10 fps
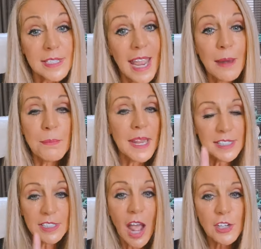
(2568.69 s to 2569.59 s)
10
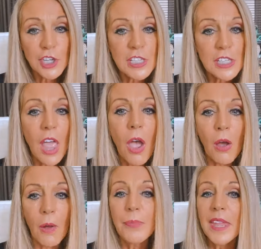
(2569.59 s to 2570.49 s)
means not just
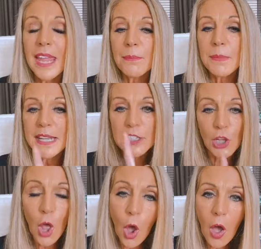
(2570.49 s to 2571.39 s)
law. It means
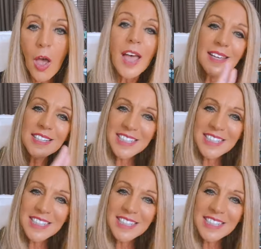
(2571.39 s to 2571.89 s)
law,